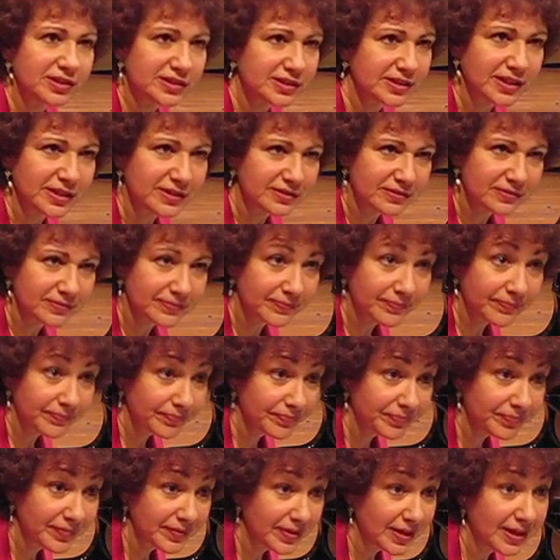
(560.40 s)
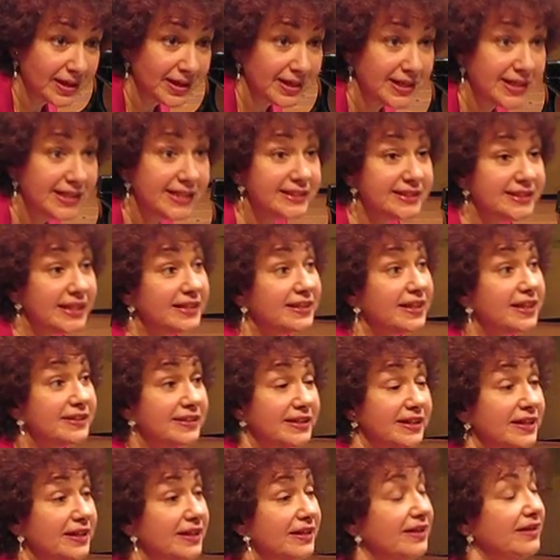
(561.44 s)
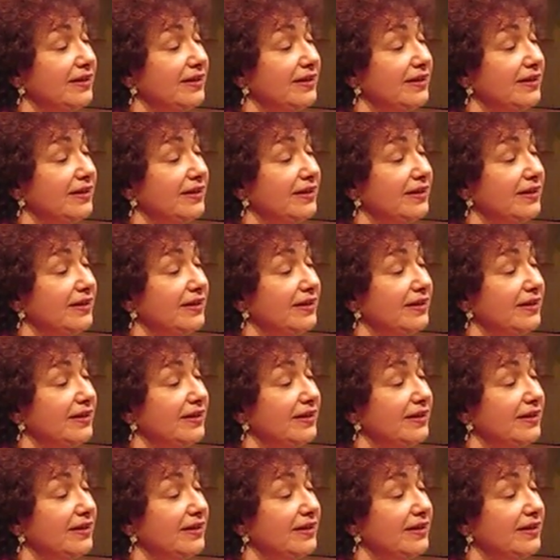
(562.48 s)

he said. He said that he